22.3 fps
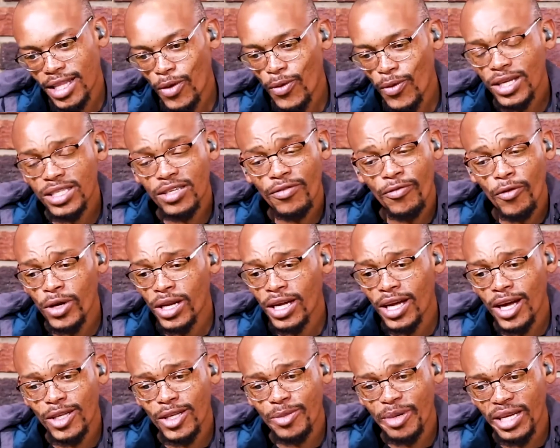there was a
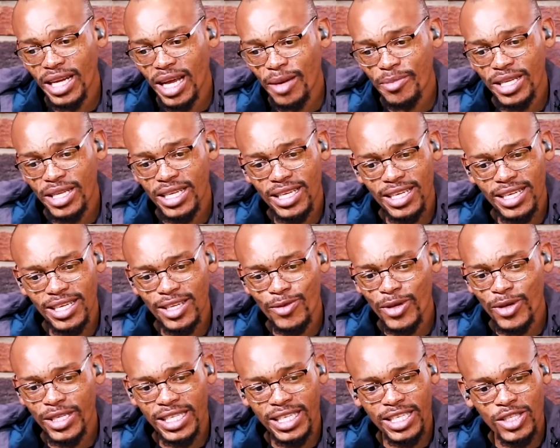falling out, but I mean, it
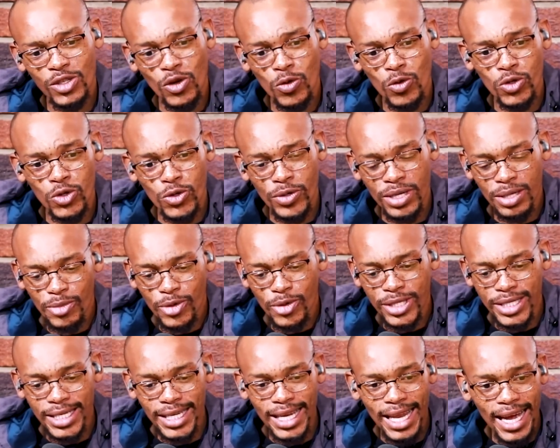was his own doing
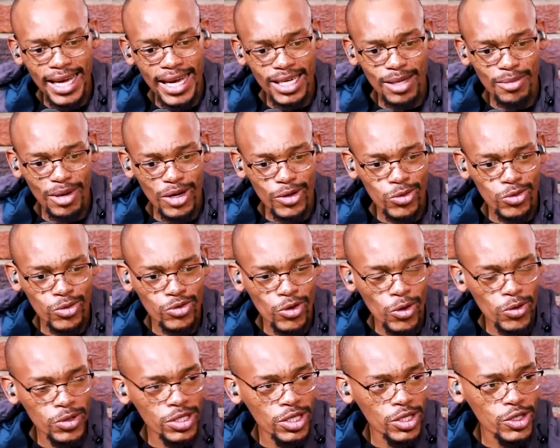because he lied about who
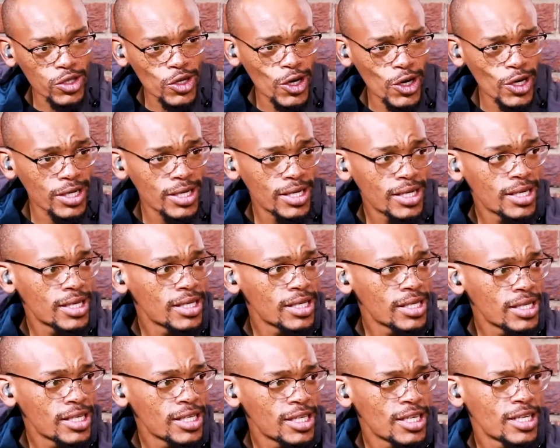wrote the song.
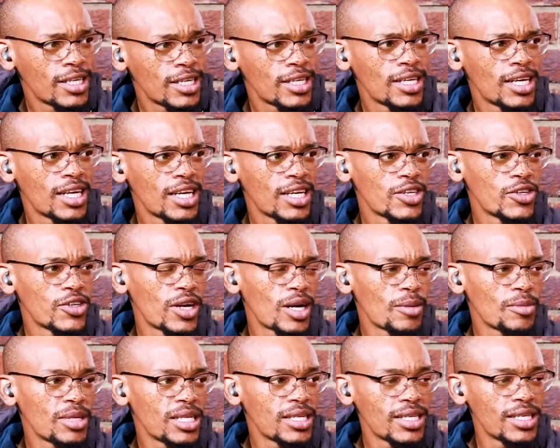You know what I
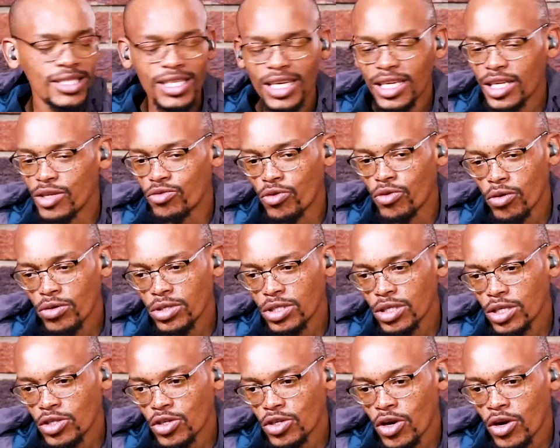mean? He said he wrote
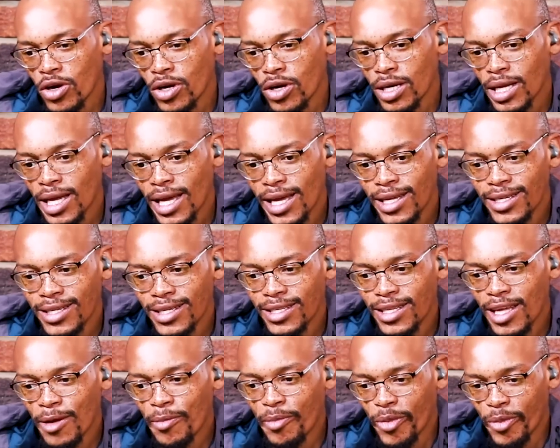the song and
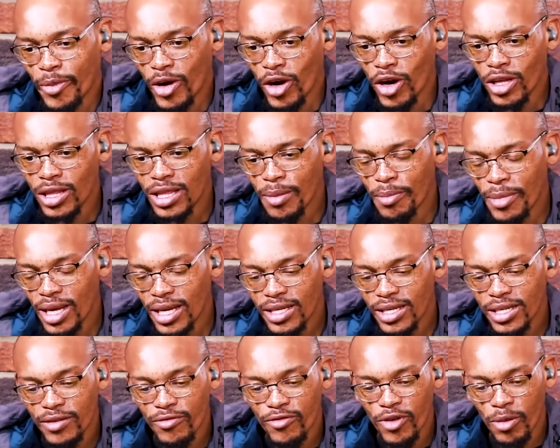they got the
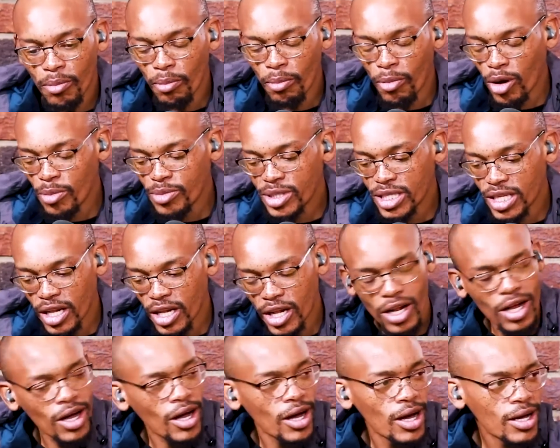melody from Bob
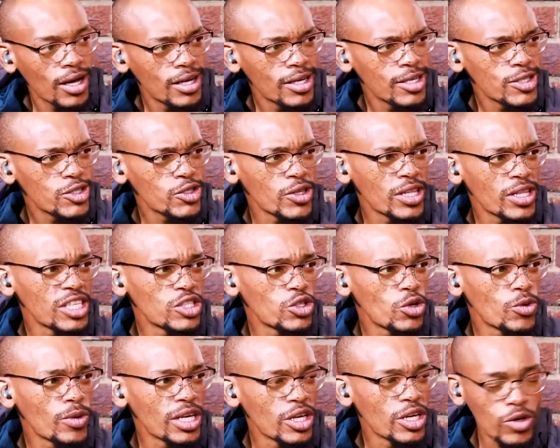Sinclair. So there's
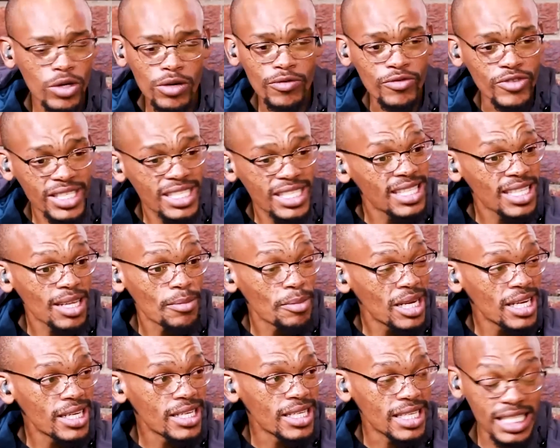no way he could have written the
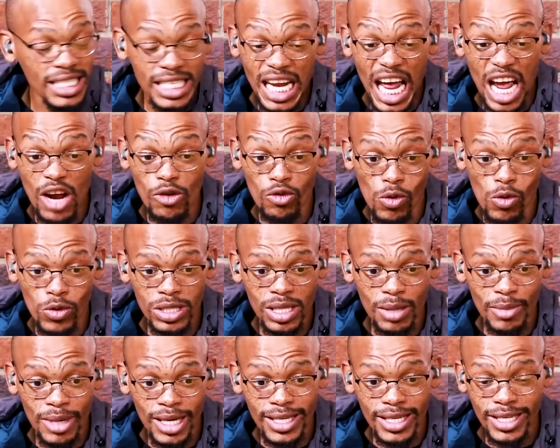melody. He said, I wrote
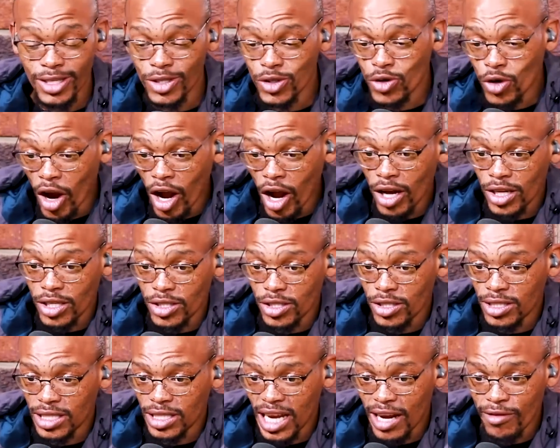the melody. You
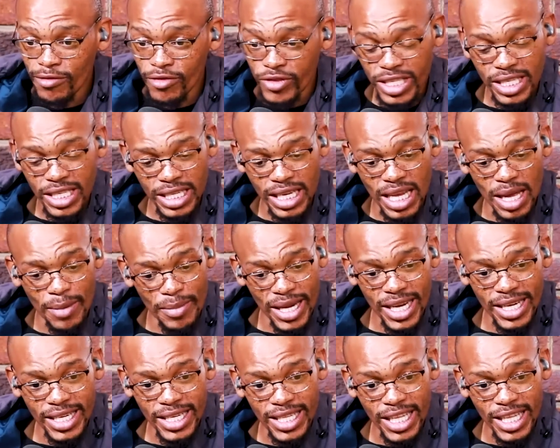can't have written a
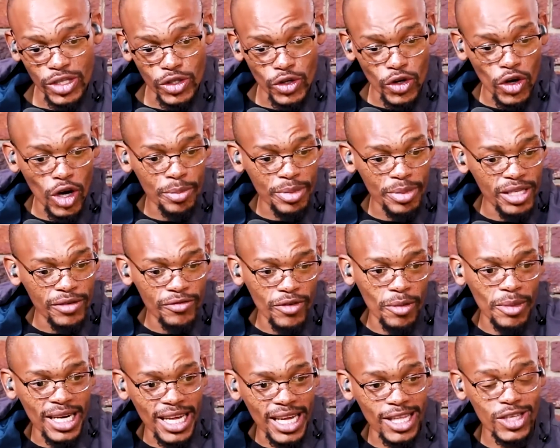melody that you copied
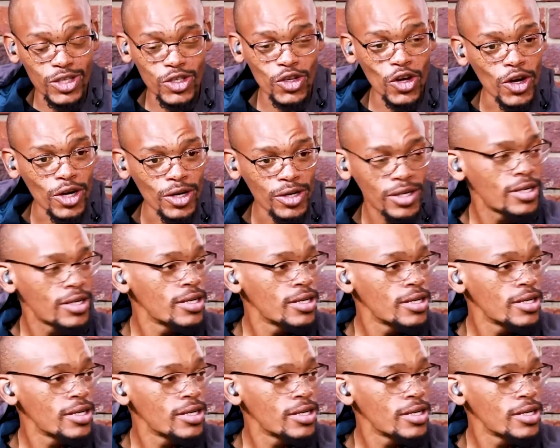from another song,